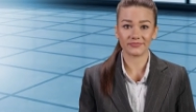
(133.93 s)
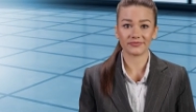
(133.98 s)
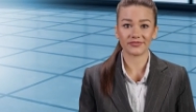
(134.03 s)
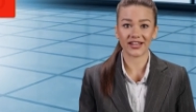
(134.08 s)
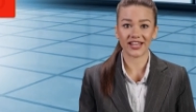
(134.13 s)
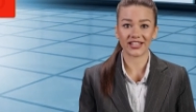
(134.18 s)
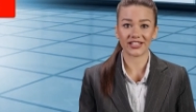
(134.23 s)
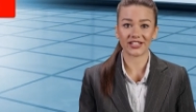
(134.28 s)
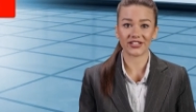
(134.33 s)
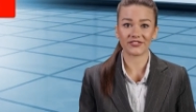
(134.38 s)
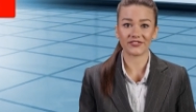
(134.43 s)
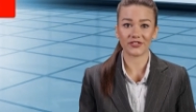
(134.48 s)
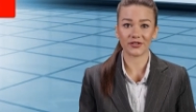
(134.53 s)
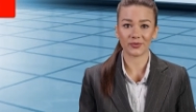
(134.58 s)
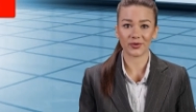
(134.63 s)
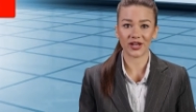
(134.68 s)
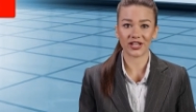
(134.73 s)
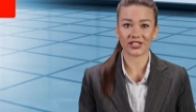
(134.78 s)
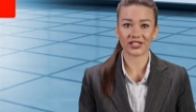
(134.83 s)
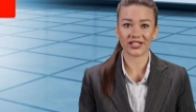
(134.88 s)
Thank you for
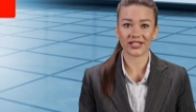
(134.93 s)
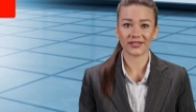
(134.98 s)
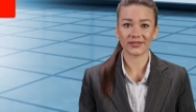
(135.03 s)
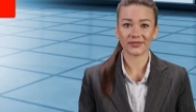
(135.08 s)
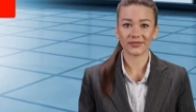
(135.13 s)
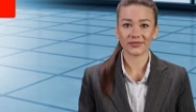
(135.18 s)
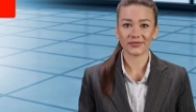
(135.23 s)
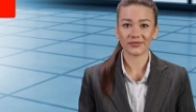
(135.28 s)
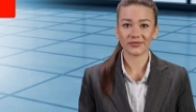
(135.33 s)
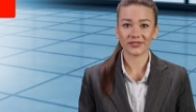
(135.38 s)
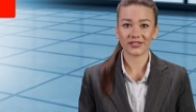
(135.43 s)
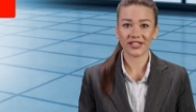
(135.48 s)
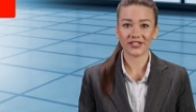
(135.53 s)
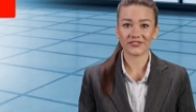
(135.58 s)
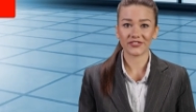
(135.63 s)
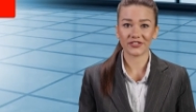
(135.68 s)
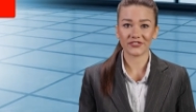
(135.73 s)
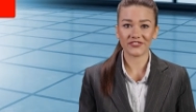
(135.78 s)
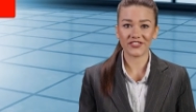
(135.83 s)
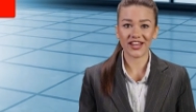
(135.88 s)
watching.
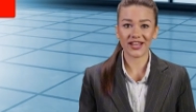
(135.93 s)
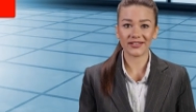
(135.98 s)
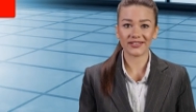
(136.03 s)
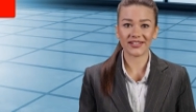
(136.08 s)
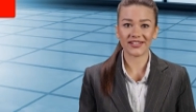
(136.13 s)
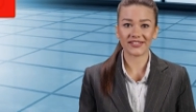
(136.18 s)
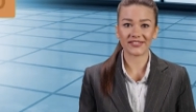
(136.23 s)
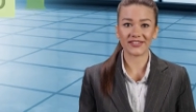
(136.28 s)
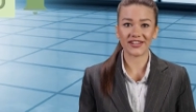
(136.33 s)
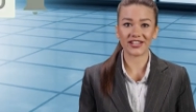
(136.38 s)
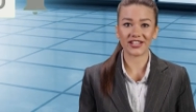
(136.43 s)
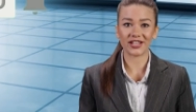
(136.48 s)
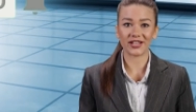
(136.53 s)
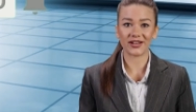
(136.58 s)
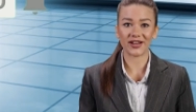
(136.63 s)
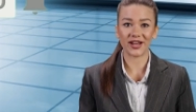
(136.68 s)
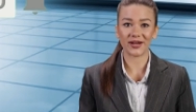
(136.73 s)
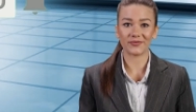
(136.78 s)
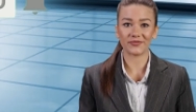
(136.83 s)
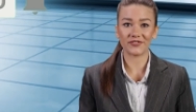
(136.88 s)
If you found this video
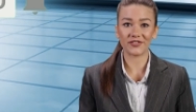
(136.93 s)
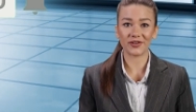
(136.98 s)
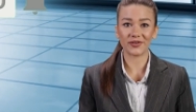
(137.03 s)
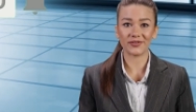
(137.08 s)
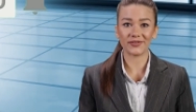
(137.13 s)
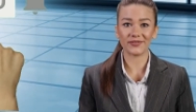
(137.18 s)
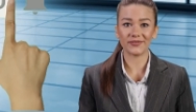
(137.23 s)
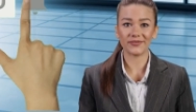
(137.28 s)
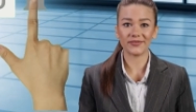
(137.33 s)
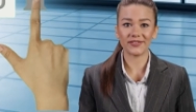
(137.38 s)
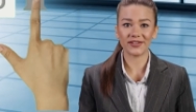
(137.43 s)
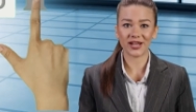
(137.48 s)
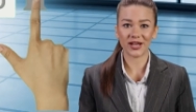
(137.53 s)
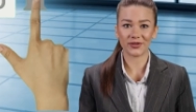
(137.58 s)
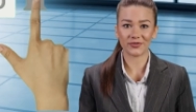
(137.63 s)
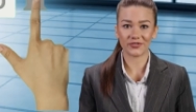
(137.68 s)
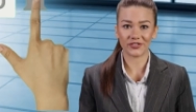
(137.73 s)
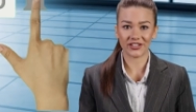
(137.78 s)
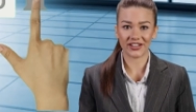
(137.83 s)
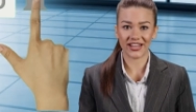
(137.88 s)
helpful,
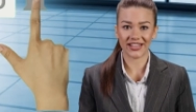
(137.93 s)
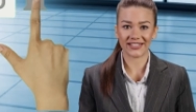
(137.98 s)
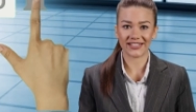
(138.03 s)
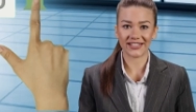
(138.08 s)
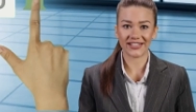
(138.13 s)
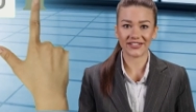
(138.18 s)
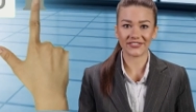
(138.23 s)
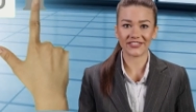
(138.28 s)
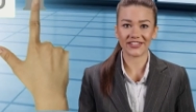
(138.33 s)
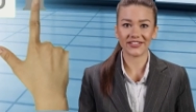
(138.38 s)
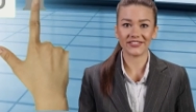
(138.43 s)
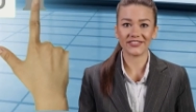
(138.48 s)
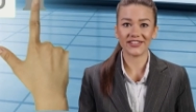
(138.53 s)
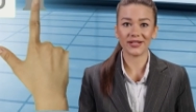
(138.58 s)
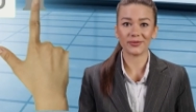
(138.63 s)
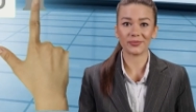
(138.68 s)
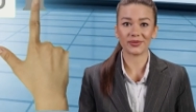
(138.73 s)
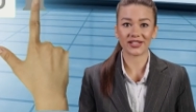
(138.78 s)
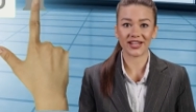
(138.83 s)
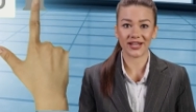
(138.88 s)
don't forget to give it a
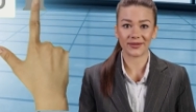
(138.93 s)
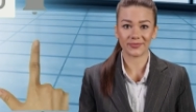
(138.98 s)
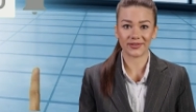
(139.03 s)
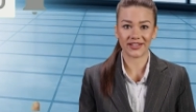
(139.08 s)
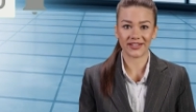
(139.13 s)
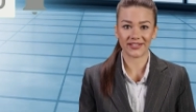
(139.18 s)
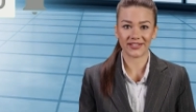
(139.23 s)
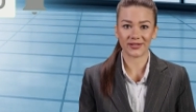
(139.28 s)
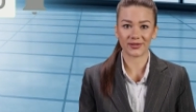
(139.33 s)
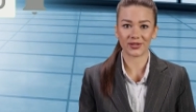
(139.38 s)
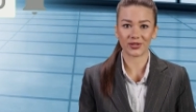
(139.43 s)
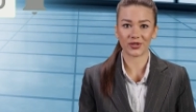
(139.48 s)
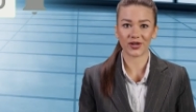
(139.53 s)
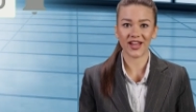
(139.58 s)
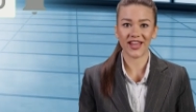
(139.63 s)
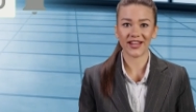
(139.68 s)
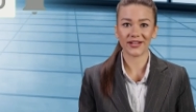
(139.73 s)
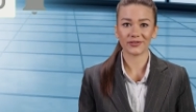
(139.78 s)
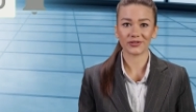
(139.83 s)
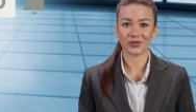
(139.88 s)
thumbs up and
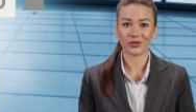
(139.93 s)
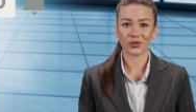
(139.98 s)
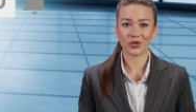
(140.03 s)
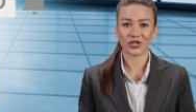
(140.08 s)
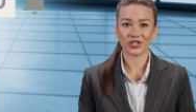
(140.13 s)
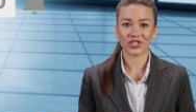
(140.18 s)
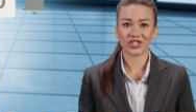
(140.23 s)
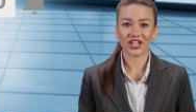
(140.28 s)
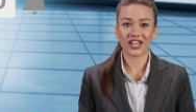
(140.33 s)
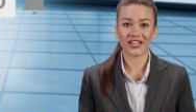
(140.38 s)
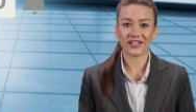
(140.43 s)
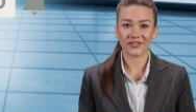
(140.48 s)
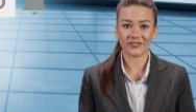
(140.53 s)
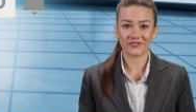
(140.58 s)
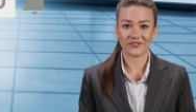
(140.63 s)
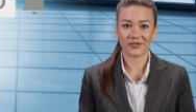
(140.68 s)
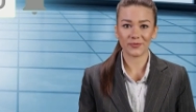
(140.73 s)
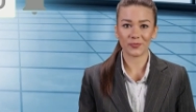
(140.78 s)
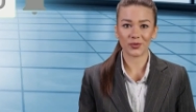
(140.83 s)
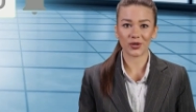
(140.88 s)
subscribe to our channel
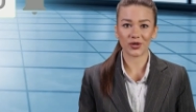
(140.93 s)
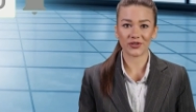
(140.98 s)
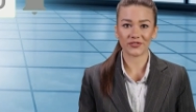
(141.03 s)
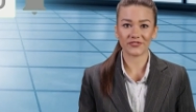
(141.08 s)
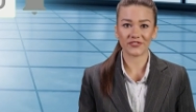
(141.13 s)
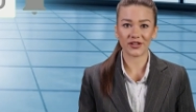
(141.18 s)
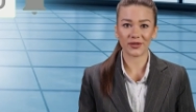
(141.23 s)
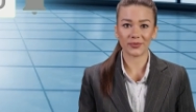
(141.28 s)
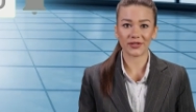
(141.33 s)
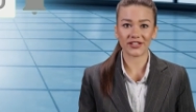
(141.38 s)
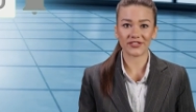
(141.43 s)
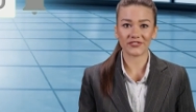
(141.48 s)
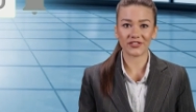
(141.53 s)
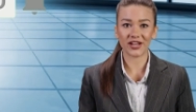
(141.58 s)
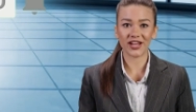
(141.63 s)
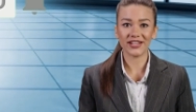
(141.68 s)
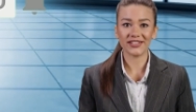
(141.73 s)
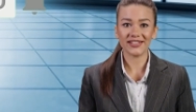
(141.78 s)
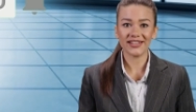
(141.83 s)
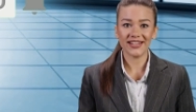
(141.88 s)
for more informative
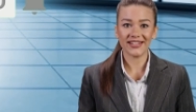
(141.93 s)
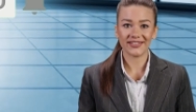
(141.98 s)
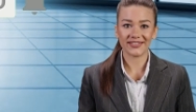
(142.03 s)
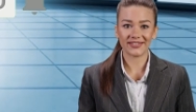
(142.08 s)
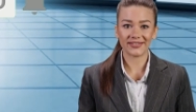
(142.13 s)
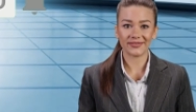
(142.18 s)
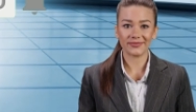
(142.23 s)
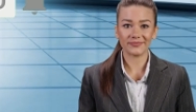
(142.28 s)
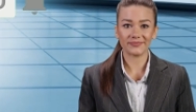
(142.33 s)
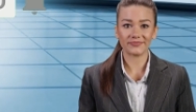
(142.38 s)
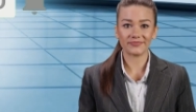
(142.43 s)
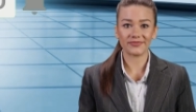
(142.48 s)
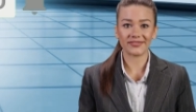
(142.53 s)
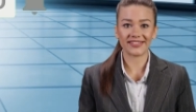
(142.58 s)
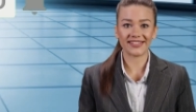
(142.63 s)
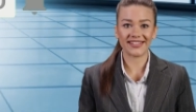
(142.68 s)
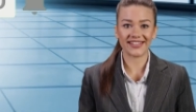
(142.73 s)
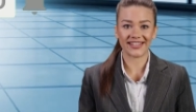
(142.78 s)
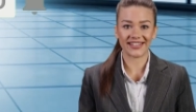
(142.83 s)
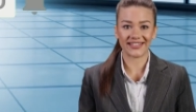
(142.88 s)
content.
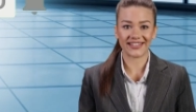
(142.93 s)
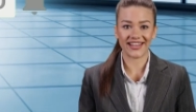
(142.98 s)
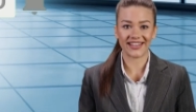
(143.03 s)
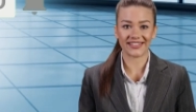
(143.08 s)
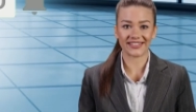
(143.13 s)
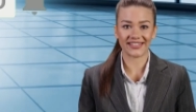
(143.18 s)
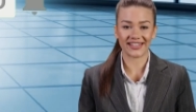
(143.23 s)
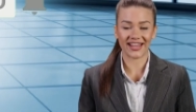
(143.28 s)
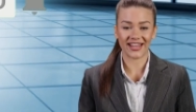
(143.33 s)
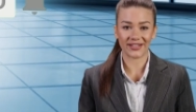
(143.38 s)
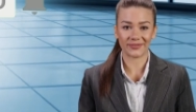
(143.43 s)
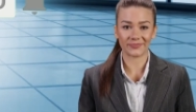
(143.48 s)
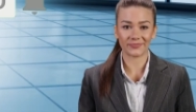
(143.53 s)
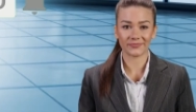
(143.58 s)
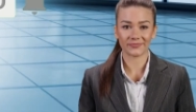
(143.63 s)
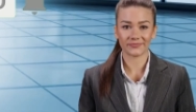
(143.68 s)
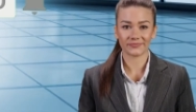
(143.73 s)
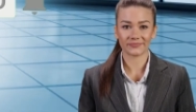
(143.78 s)
See you next time.